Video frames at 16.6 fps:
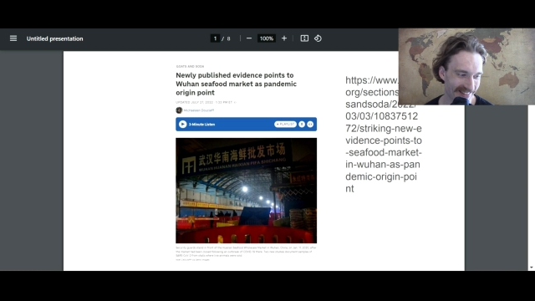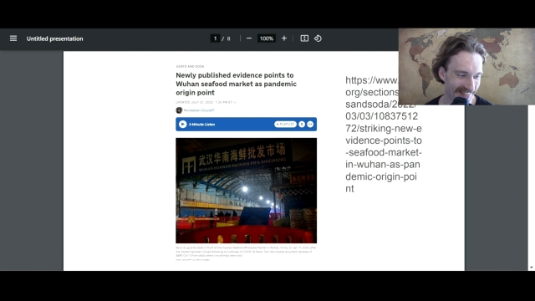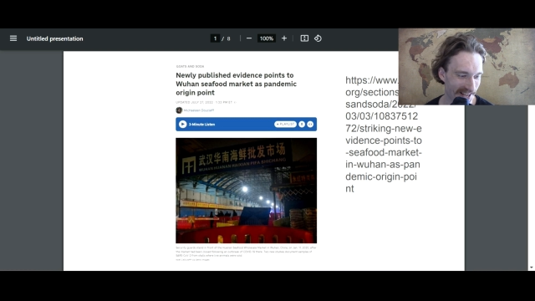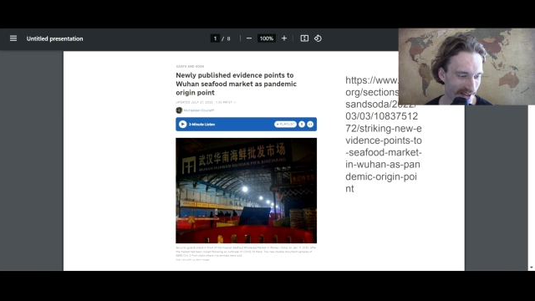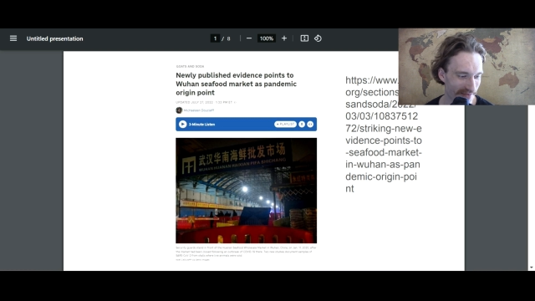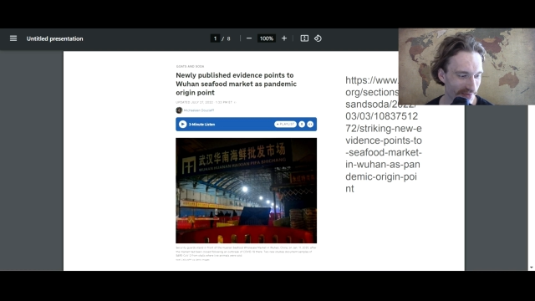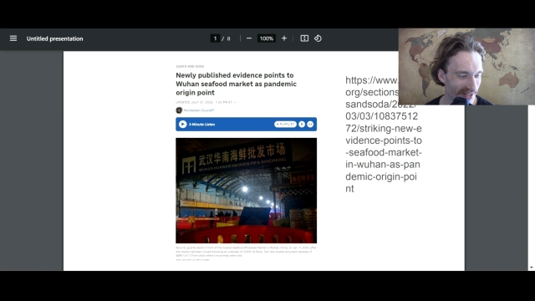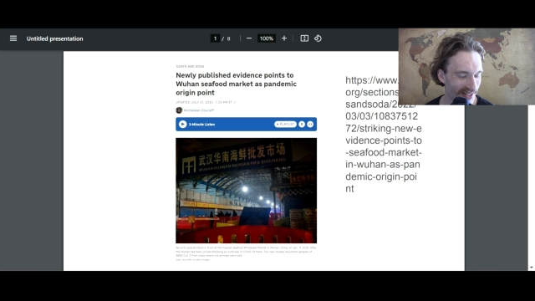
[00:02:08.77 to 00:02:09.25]

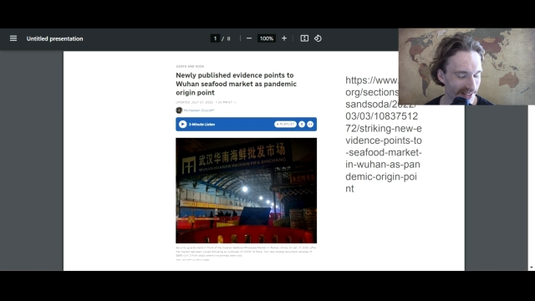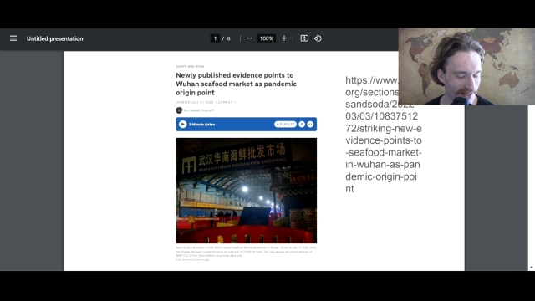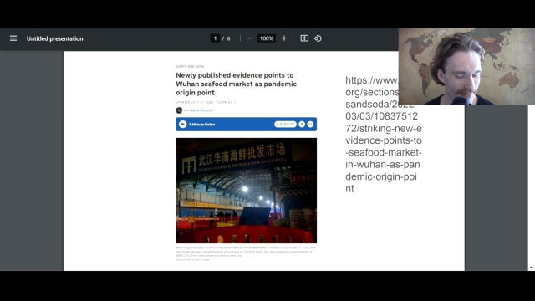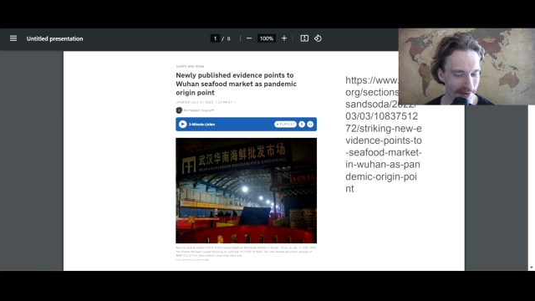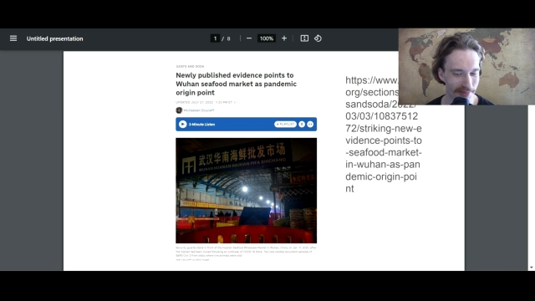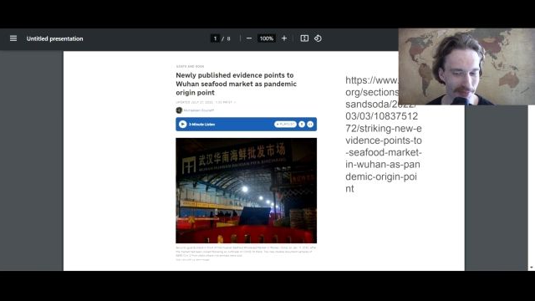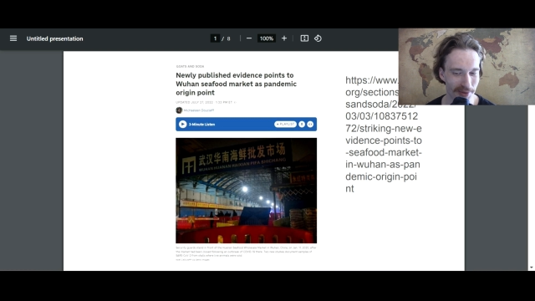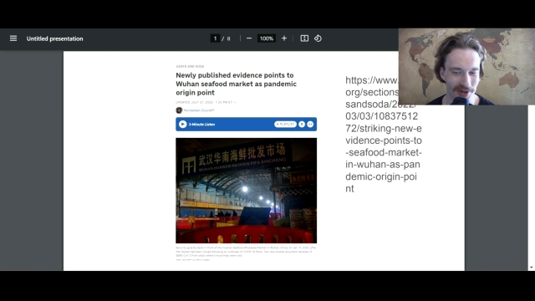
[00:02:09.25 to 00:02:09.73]
can be a little
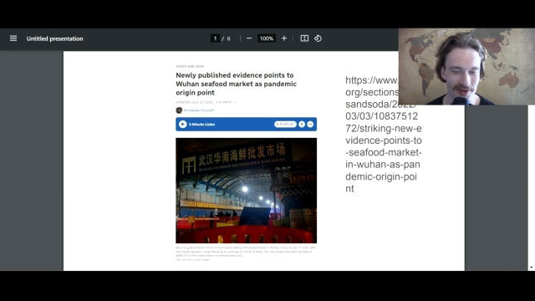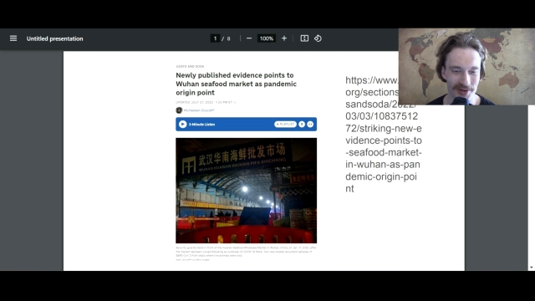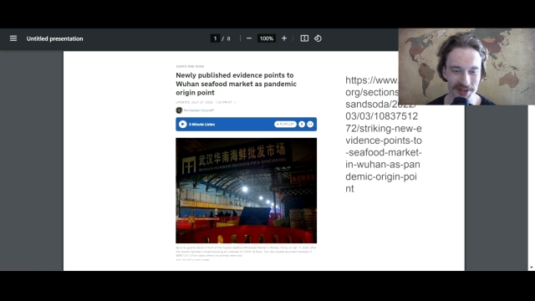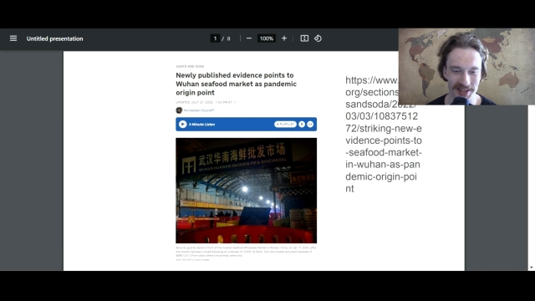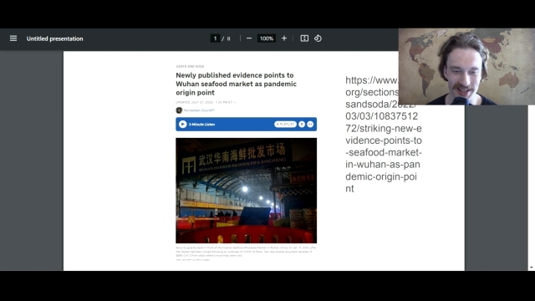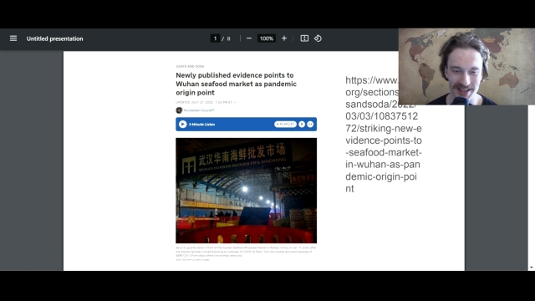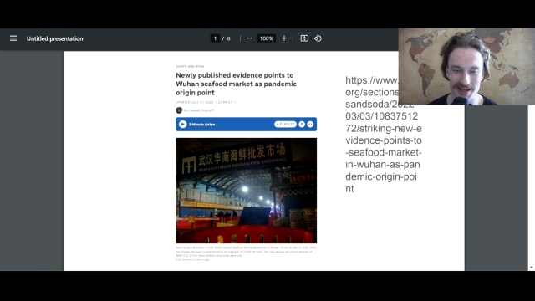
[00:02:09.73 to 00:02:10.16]
bit boring.